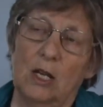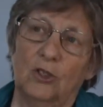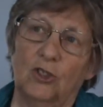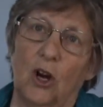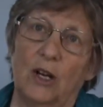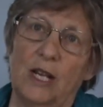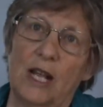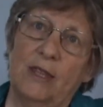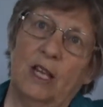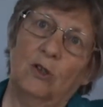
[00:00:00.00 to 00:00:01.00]
started
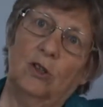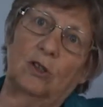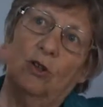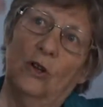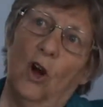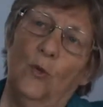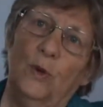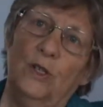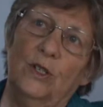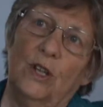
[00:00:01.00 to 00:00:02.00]
and then
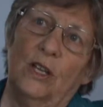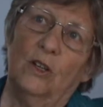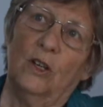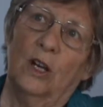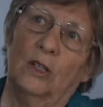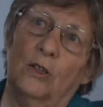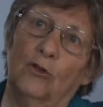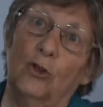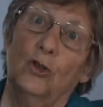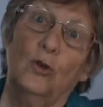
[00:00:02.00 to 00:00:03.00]
opened,
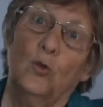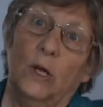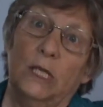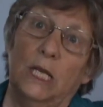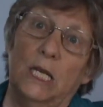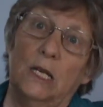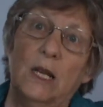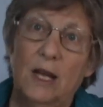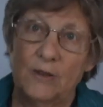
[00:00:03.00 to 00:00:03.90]
grew too quickly, mm-hmm.